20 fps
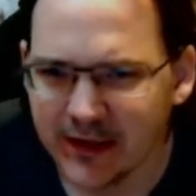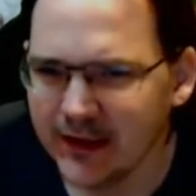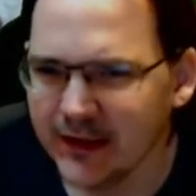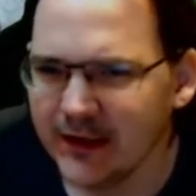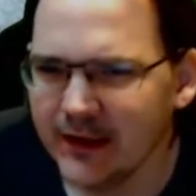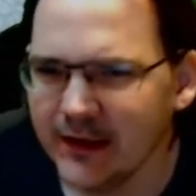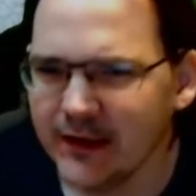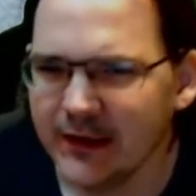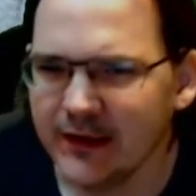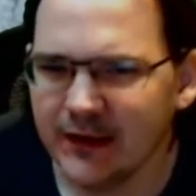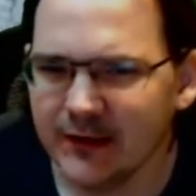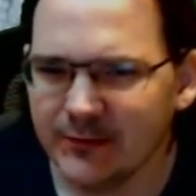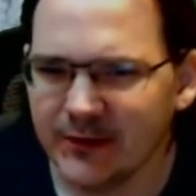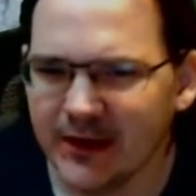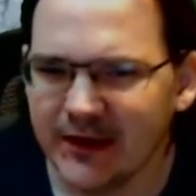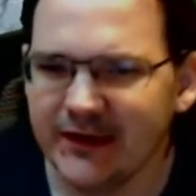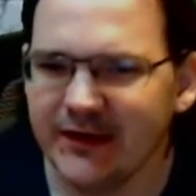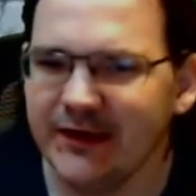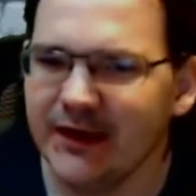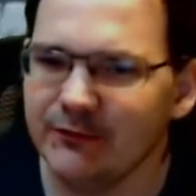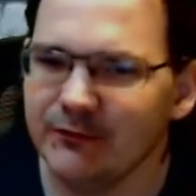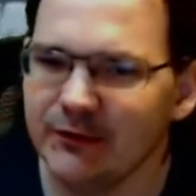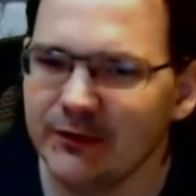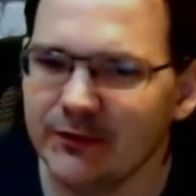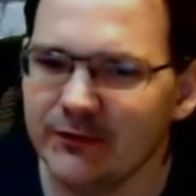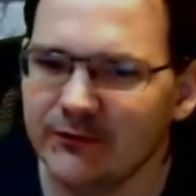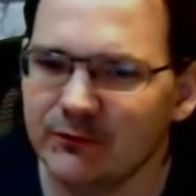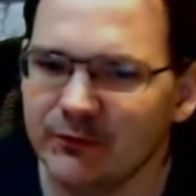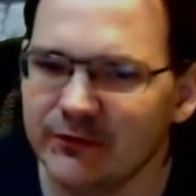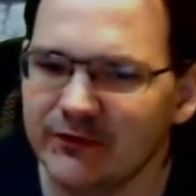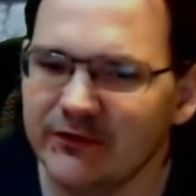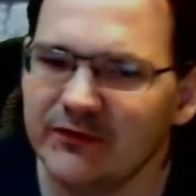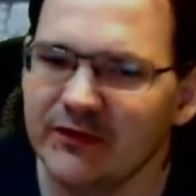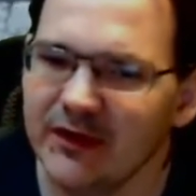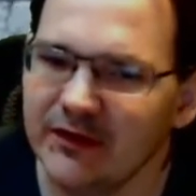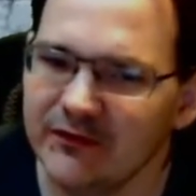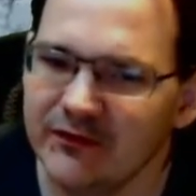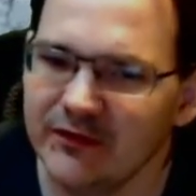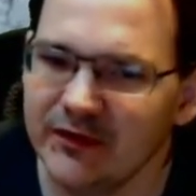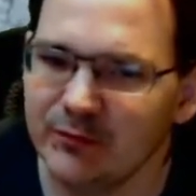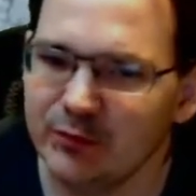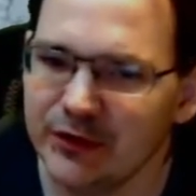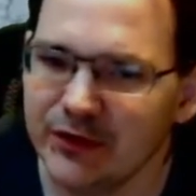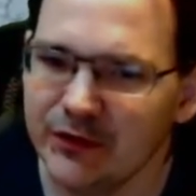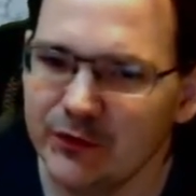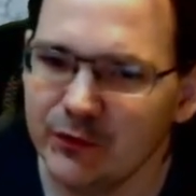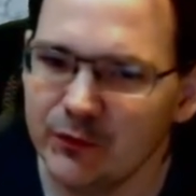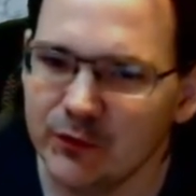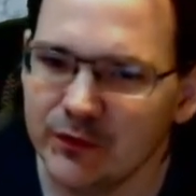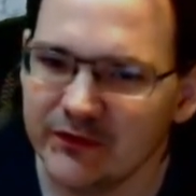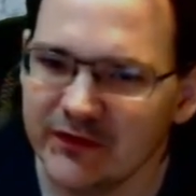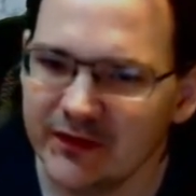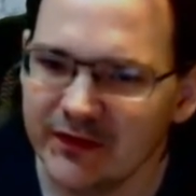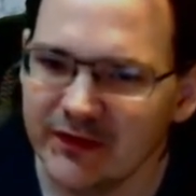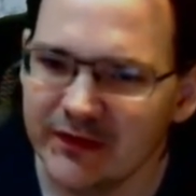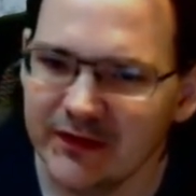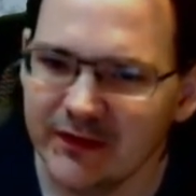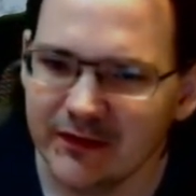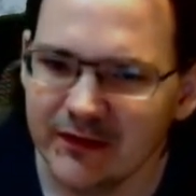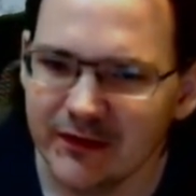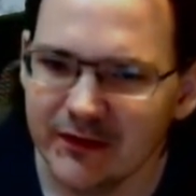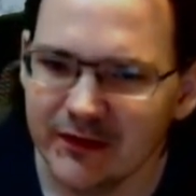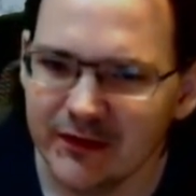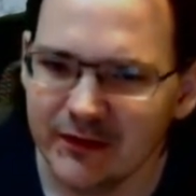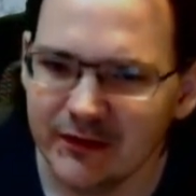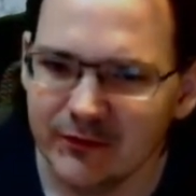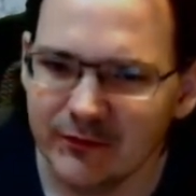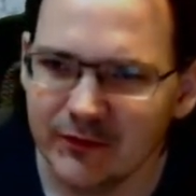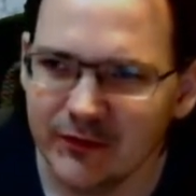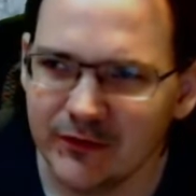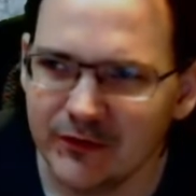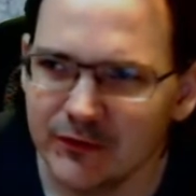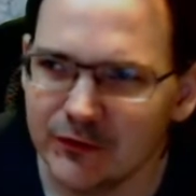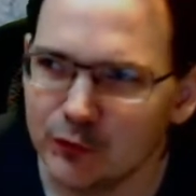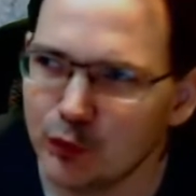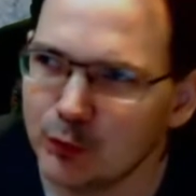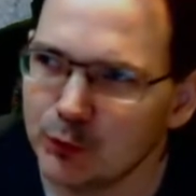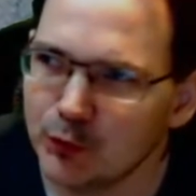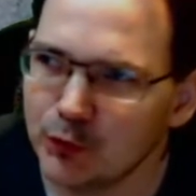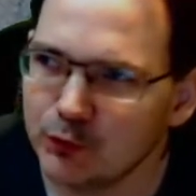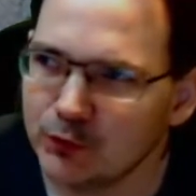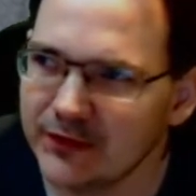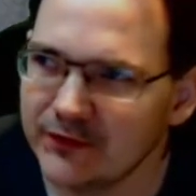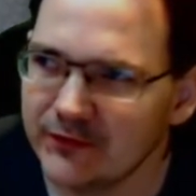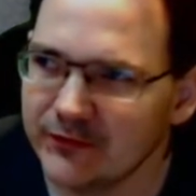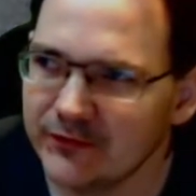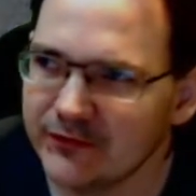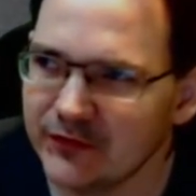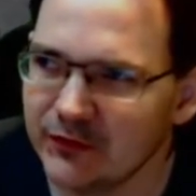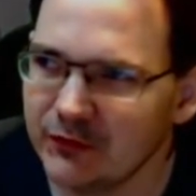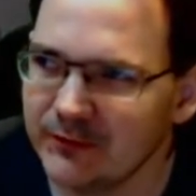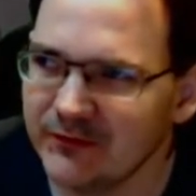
90-day rentals, which is actually pretty cool because I think that, you know, their normal rentals go up to